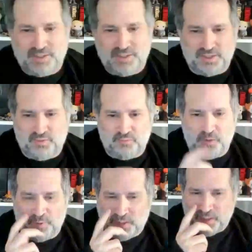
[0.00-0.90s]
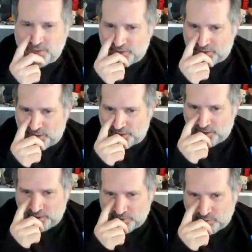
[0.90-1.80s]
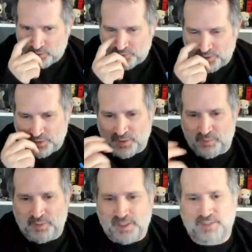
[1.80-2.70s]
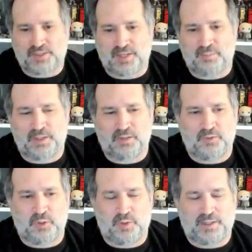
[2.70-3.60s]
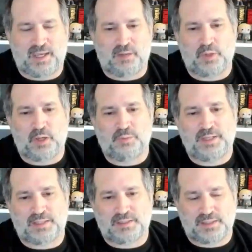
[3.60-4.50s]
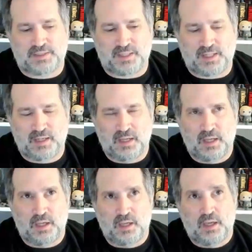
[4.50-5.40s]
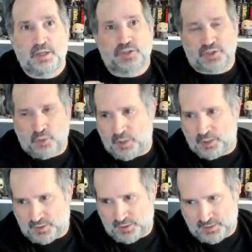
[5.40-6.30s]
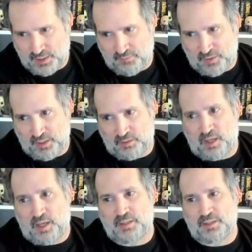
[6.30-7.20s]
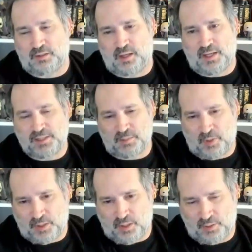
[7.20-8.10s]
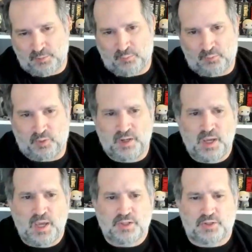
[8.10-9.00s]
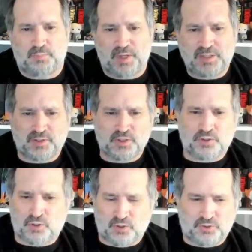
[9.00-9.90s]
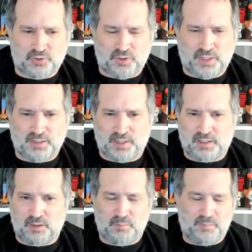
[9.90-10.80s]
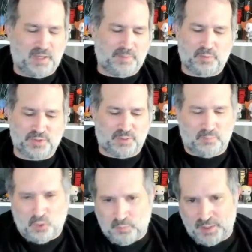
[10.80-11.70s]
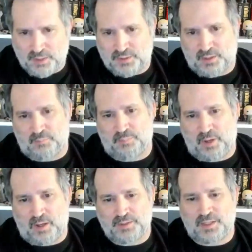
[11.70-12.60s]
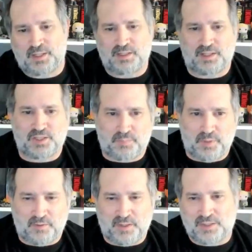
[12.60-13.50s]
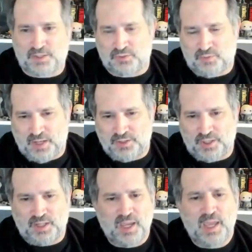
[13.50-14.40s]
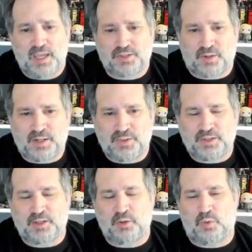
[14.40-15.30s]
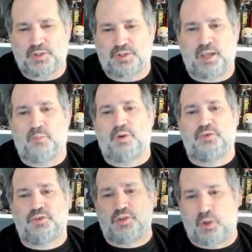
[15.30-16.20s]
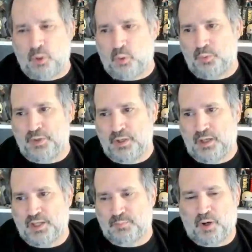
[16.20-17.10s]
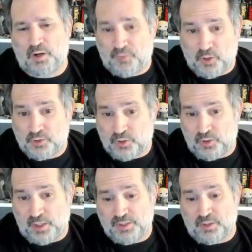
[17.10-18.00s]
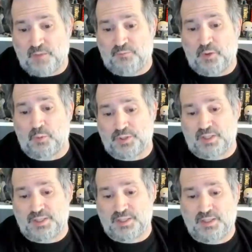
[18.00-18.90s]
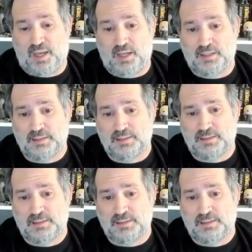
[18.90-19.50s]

ask this of everybody that I talked to over the years, and I want to ask the same thing of you. Again, we only get to see so much on TV. A lot ends up on the cutting room floor. So based on your journey, like maybe it was a moment, a bonding, an experience, a strategy, is there anything that you wish they would have shown as part of your journey so that viewers could see that?